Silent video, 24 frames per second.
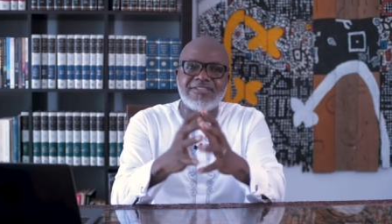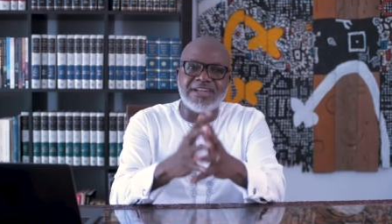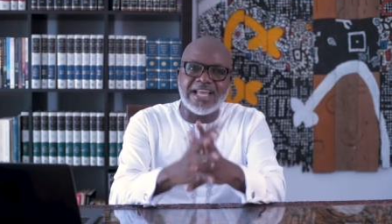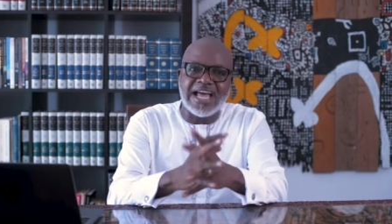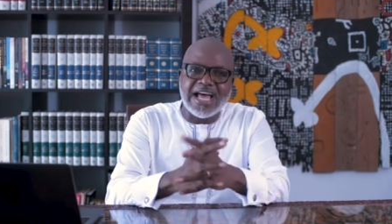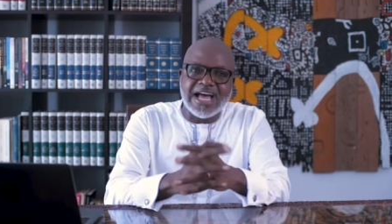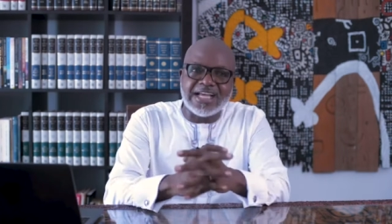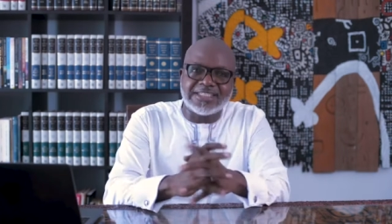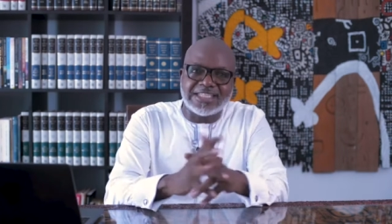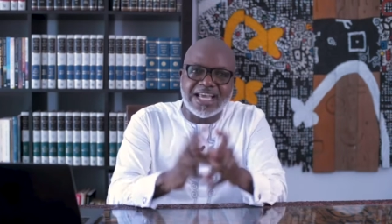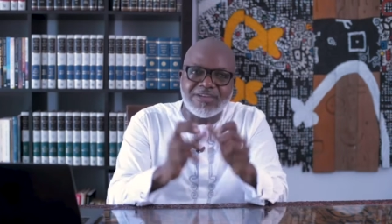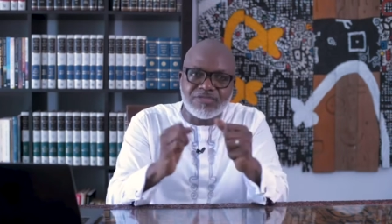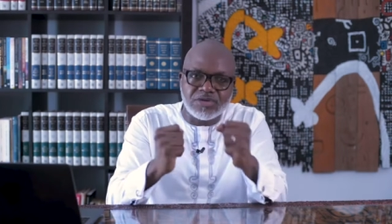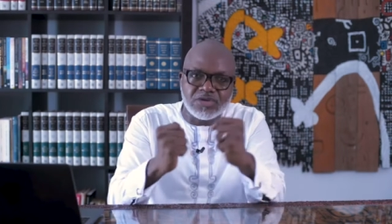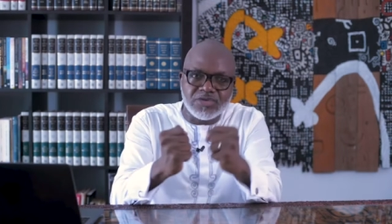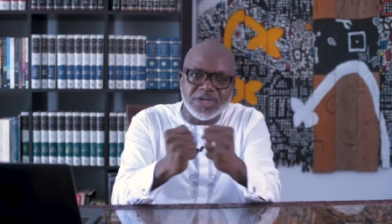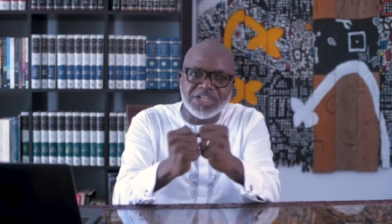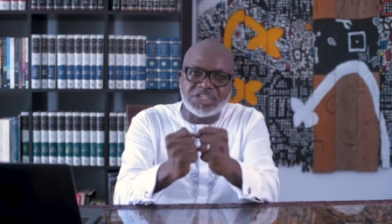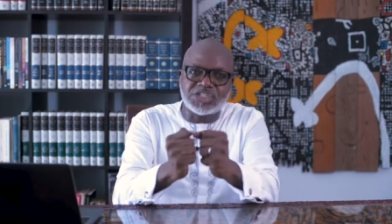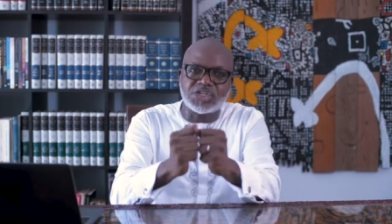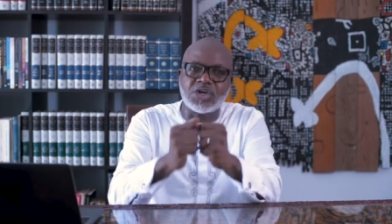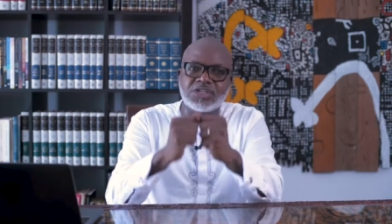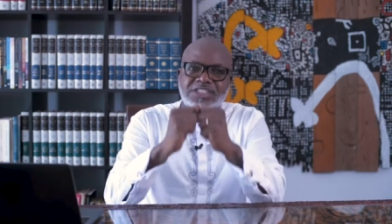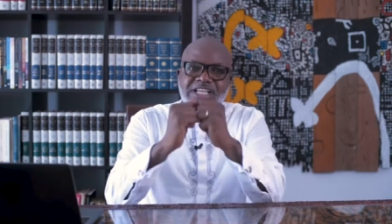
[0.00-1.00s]
has, every
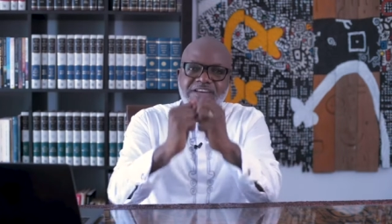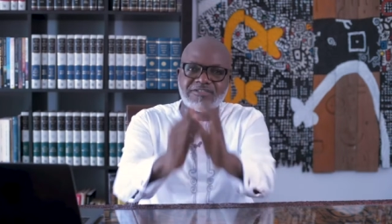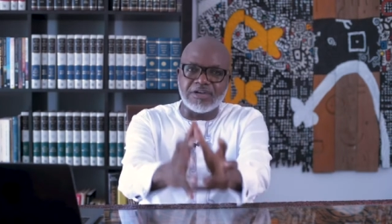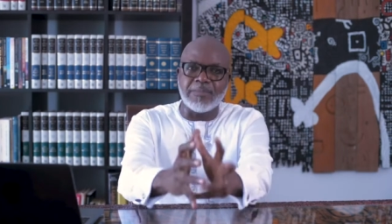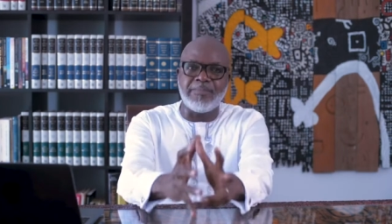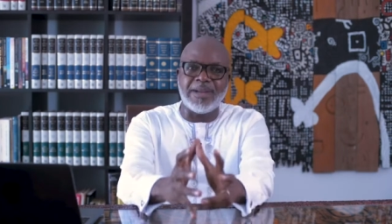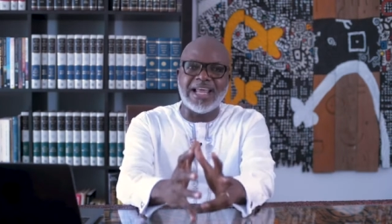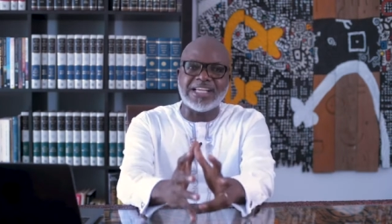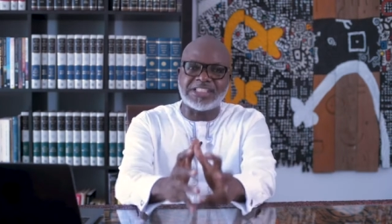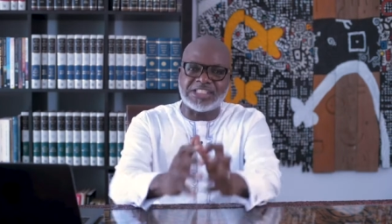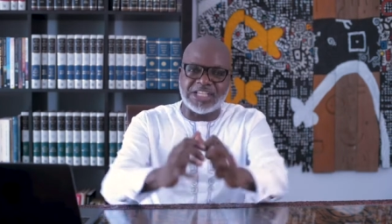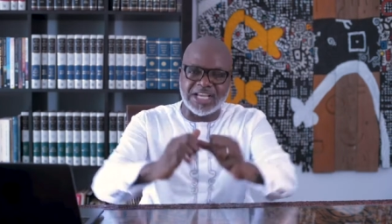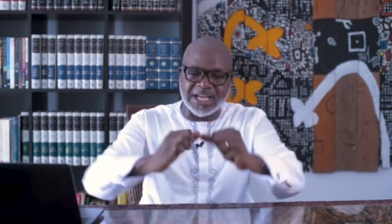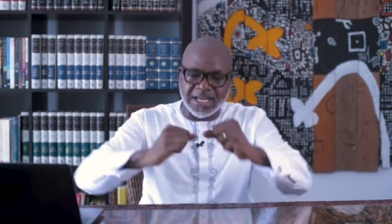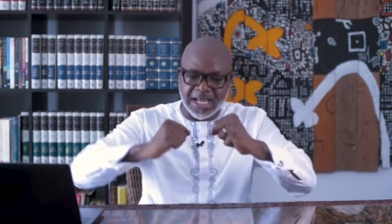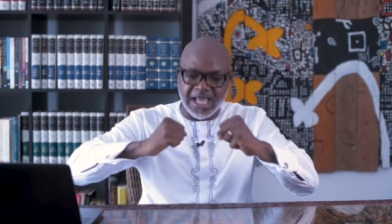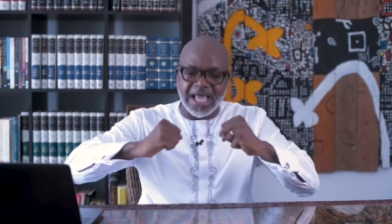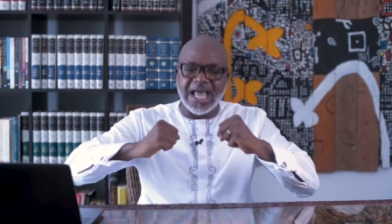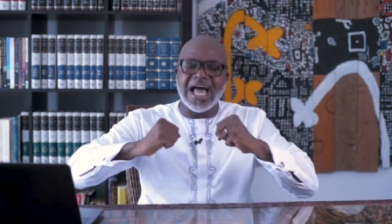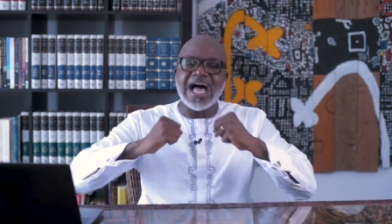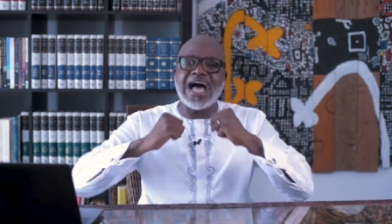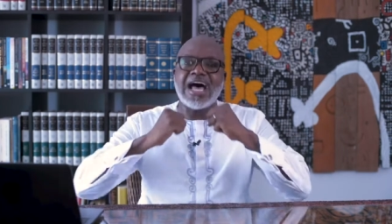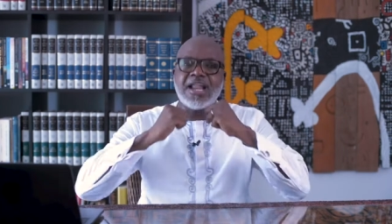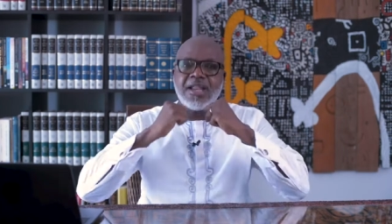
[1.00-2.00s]
resource, every blessing,
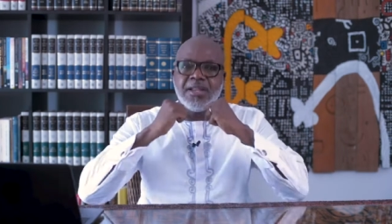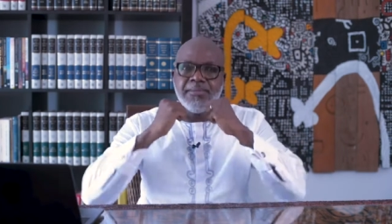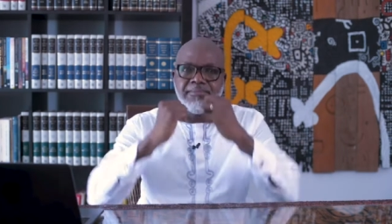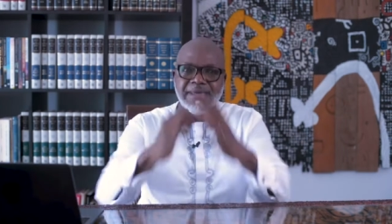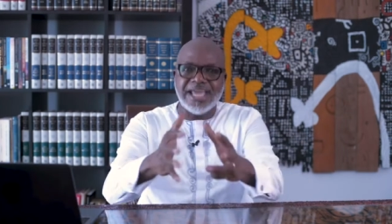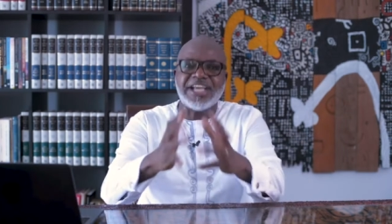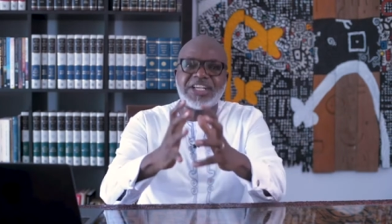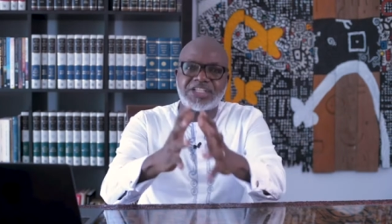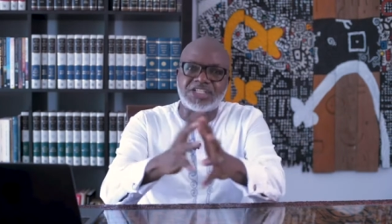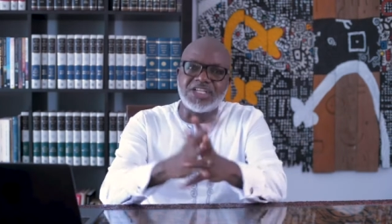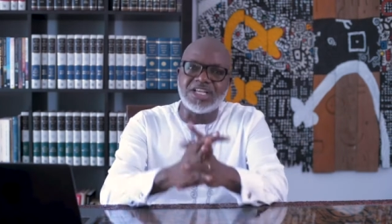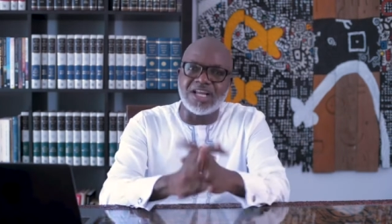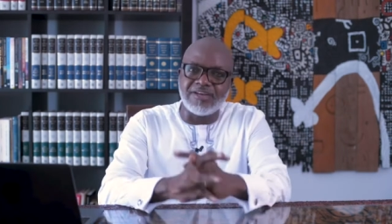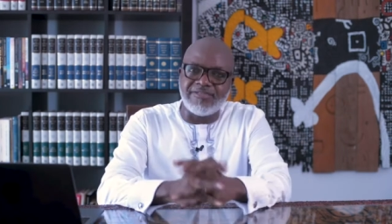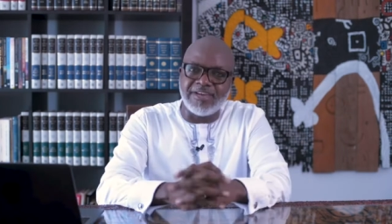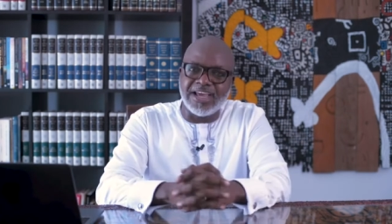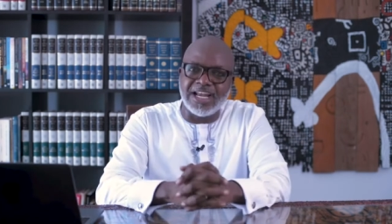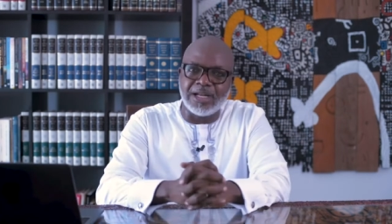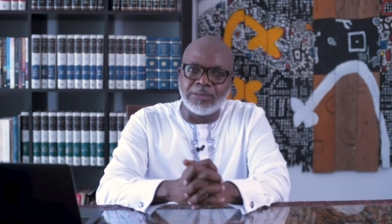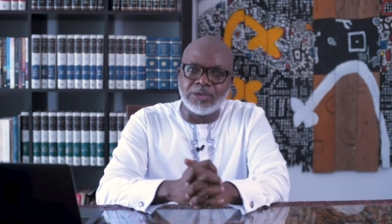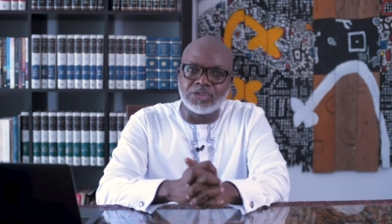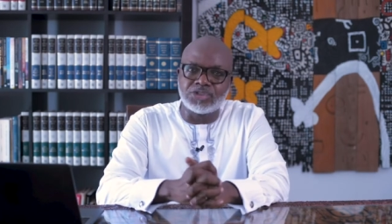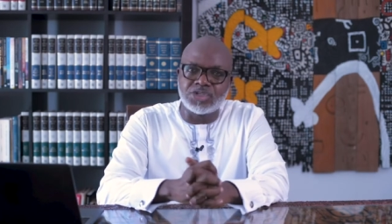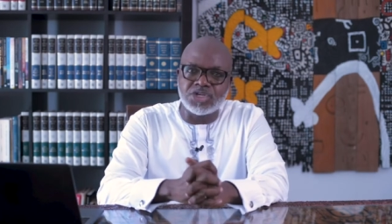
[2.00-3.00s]
and makes it
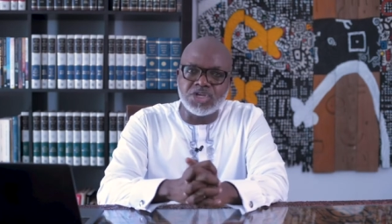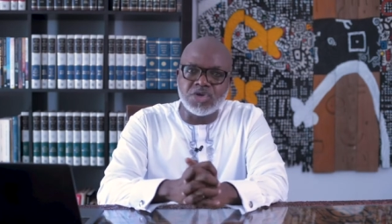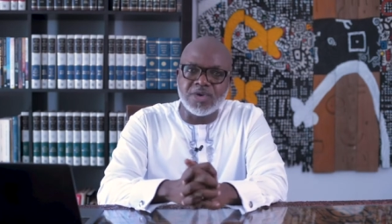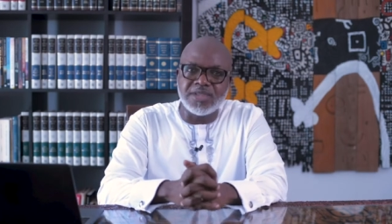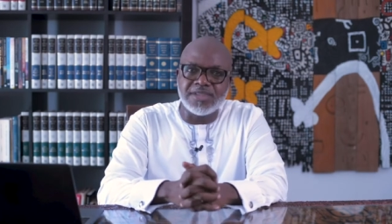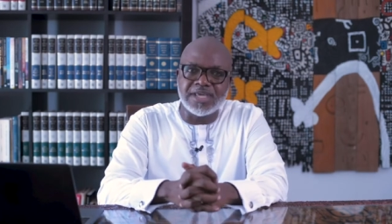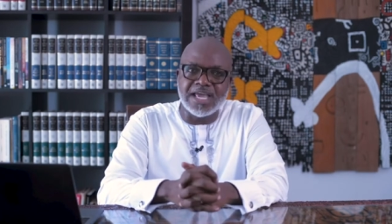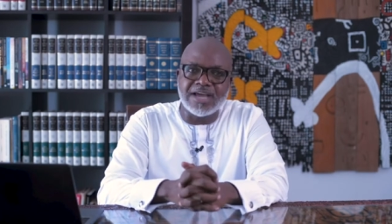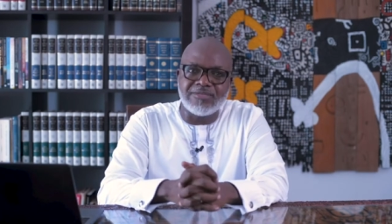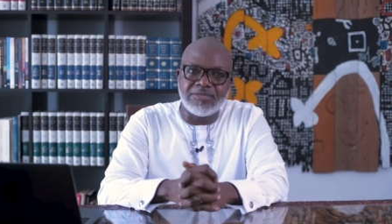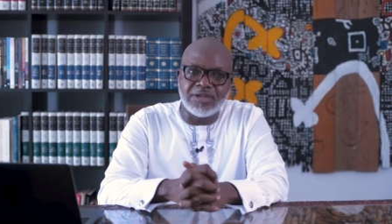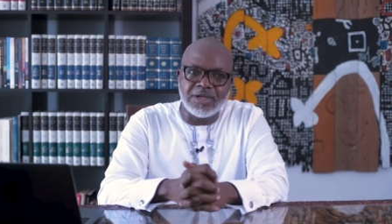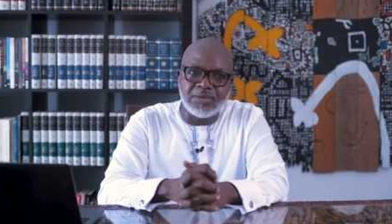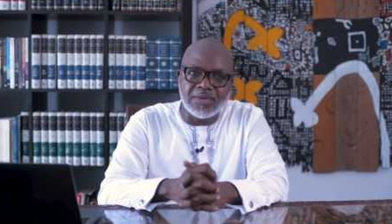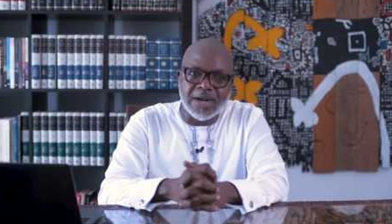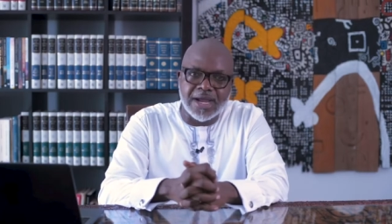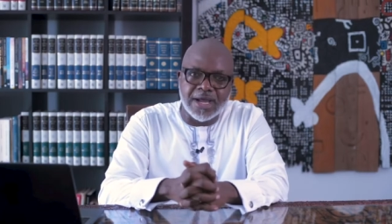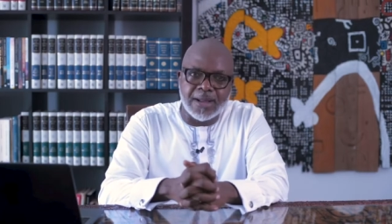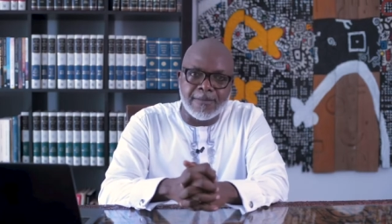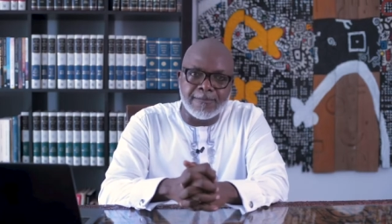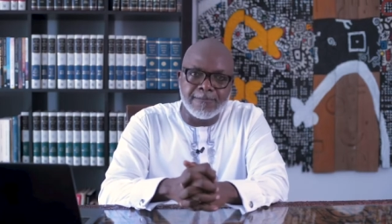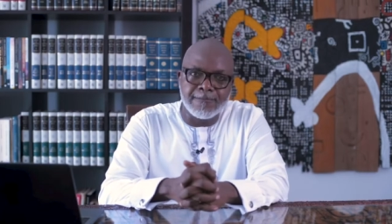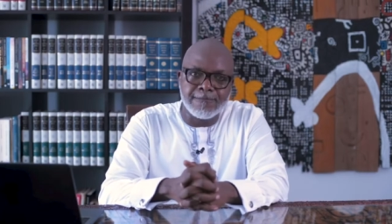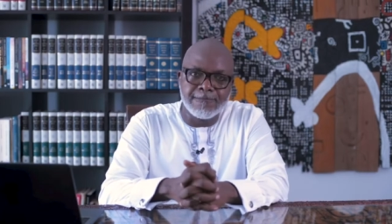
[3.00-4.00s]
available to you in the heavenly
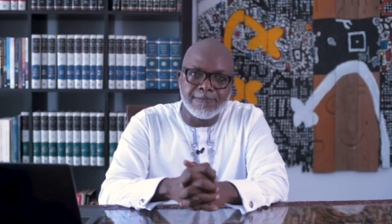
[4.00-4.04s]
realm.